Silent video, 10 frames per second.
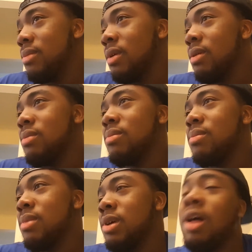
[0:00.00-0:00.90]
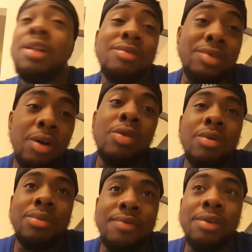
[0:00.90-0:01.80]
You know, but y'all don't even know
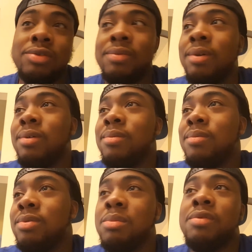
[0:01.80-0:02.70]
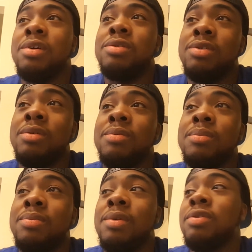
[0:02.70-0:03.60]
the woman, first of all. Most
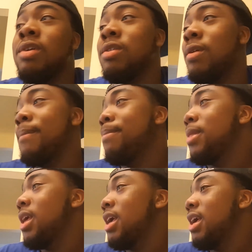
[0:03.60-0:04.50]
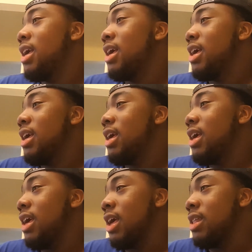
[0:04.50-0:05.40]
of y'all don't.
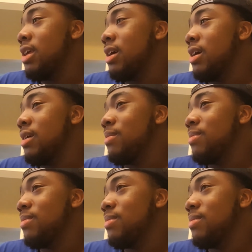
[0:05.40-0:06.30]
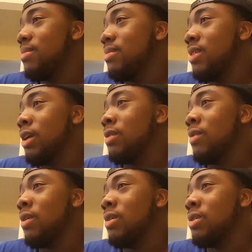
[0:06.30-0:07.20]
And, second
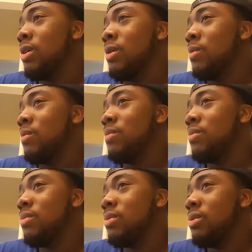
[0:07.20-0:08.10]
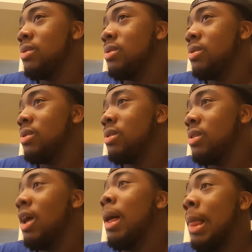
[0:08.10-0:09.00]
of all, you know,
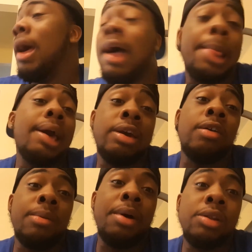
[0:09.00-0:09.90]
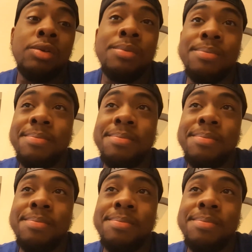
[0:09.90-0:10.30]
I like Erykah Badu.